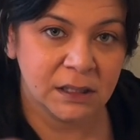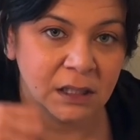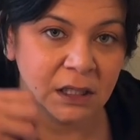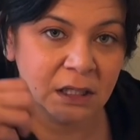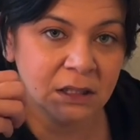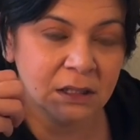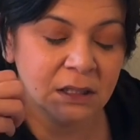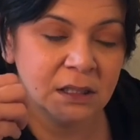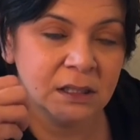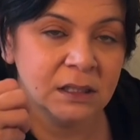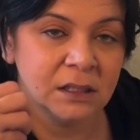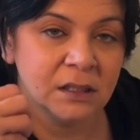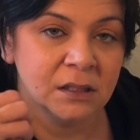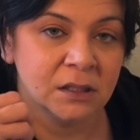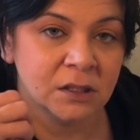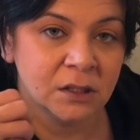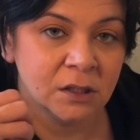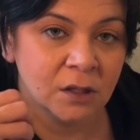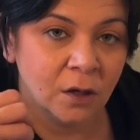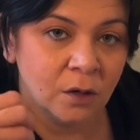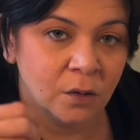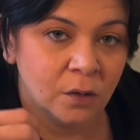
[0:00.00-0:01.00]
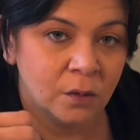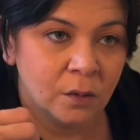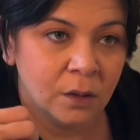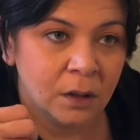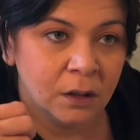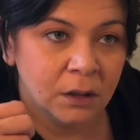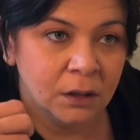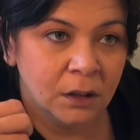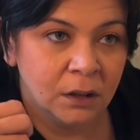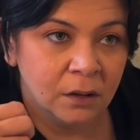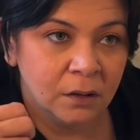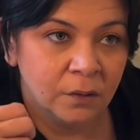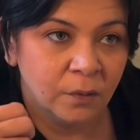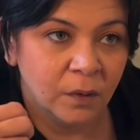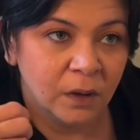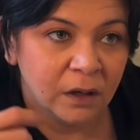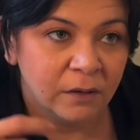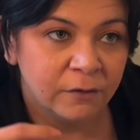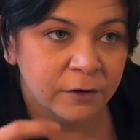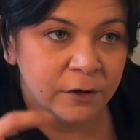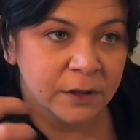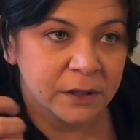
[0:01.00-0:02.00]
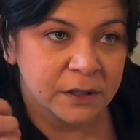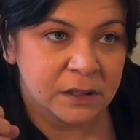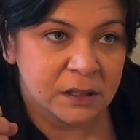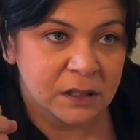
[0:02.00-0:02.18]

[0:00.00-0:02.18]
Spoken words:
Like, this is so, whatever this